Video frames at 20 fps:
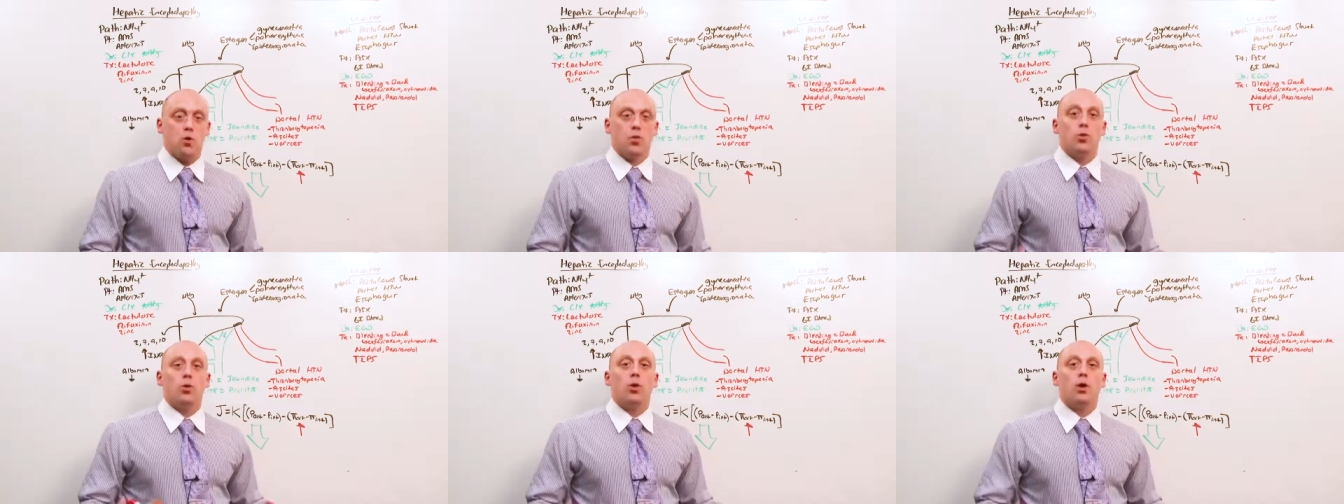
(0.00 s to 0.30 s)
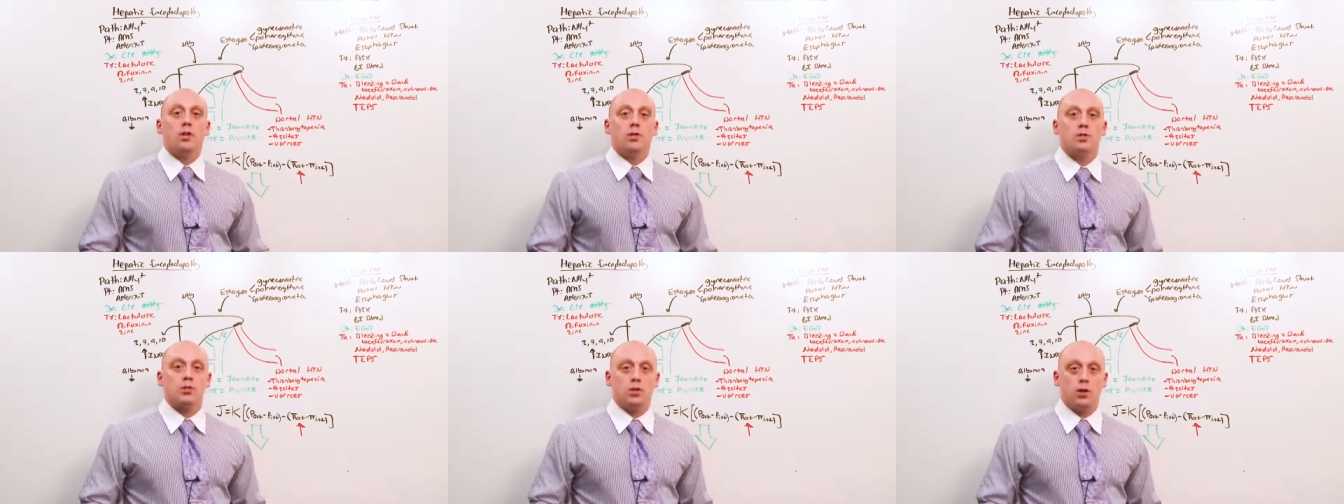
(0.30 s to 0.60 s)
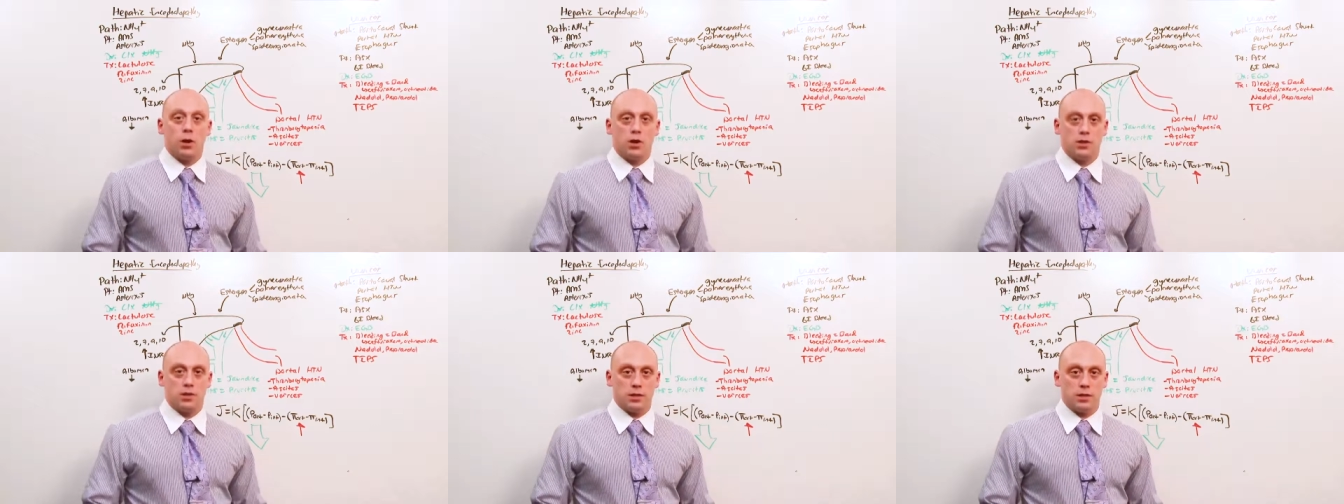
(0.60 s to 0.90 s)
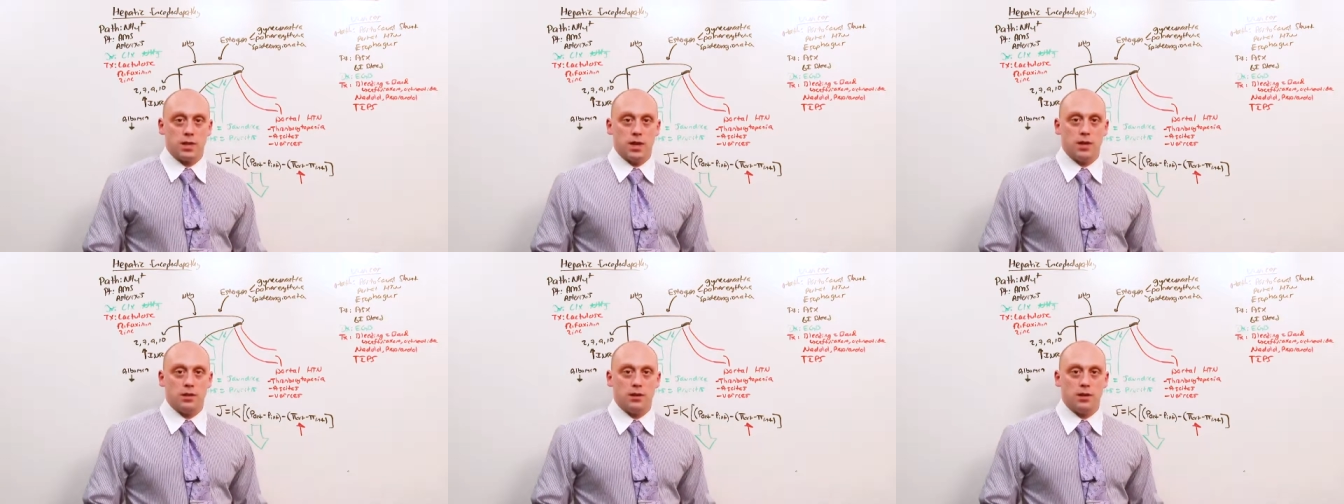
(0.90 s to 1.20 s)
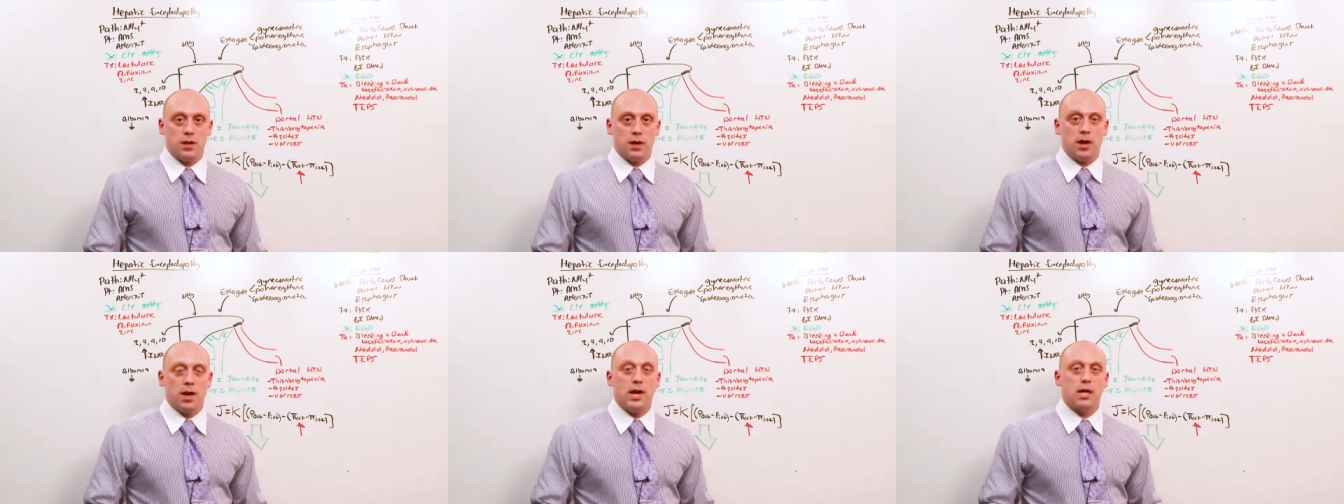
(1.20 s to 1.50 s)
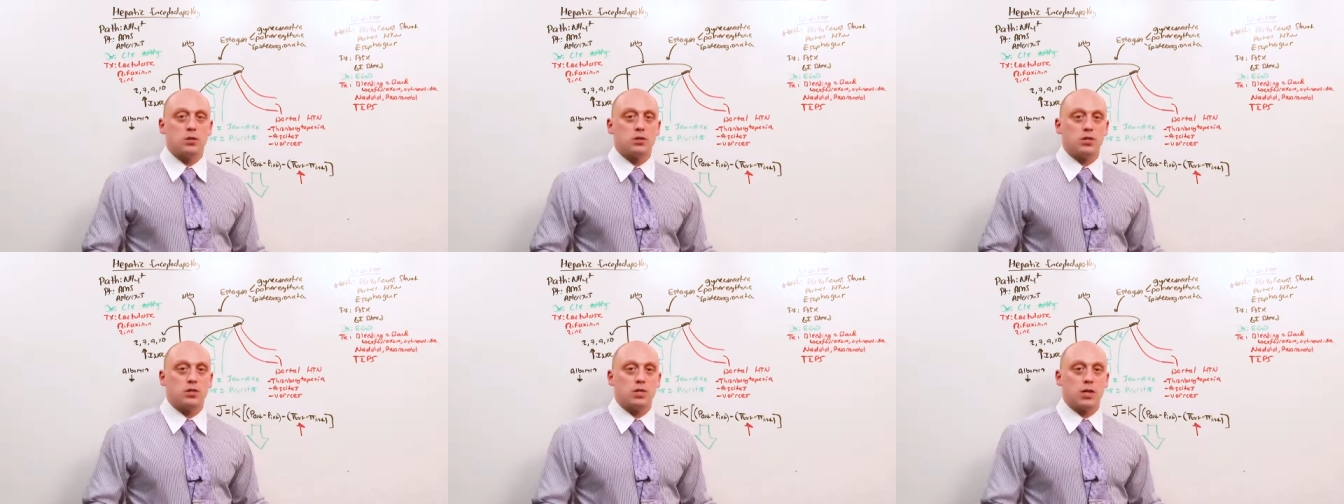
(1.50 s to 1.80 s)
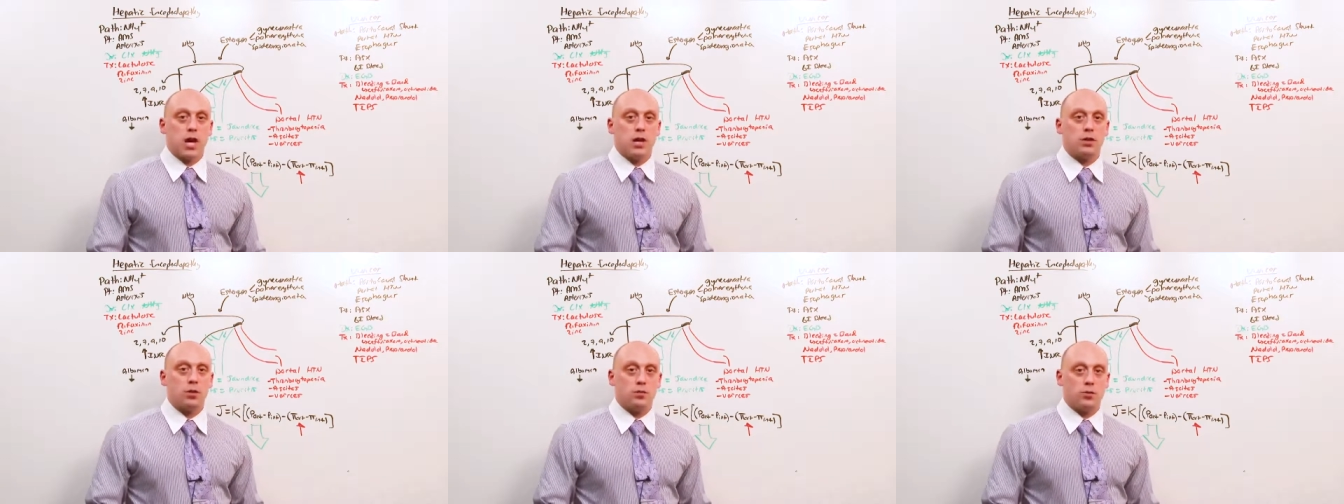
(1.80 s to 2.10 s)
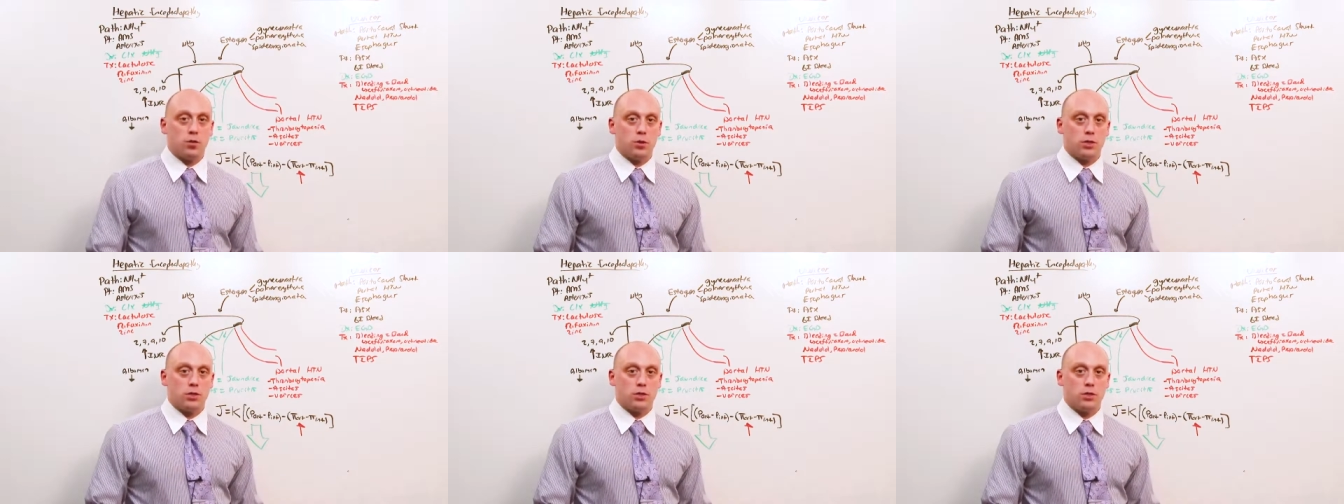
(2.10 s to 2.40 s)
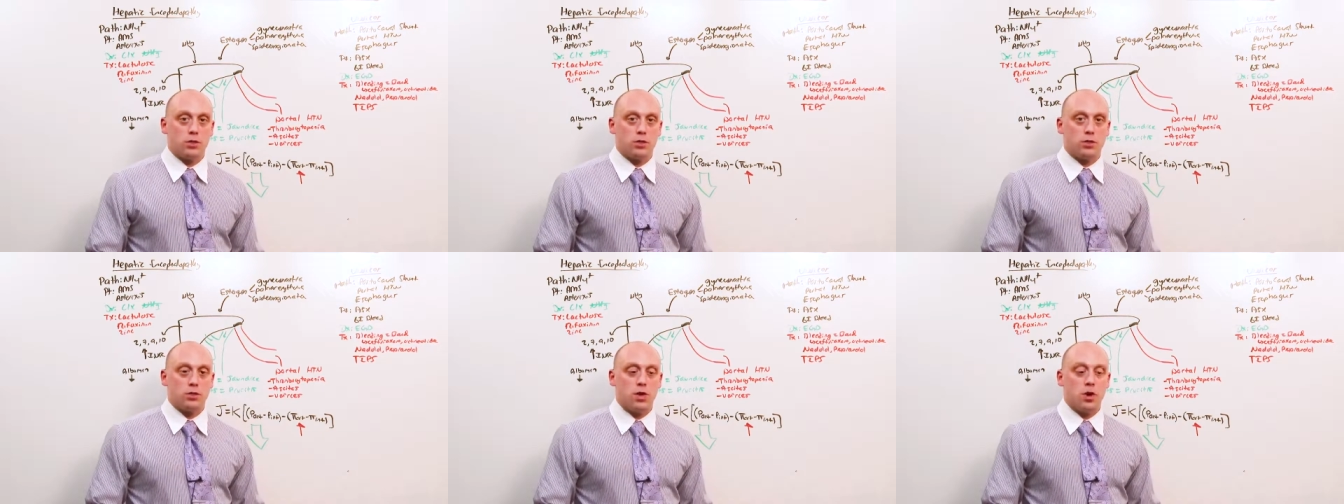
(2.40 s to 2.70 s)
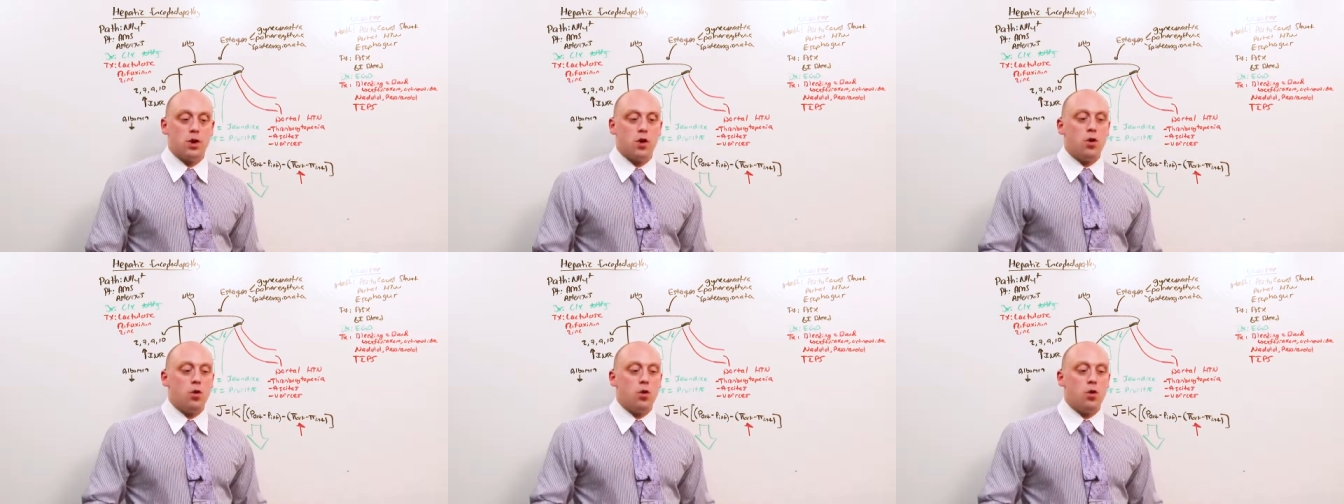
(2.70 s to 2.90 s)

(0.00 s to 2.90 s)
What is causing that? Hydrostatic forces,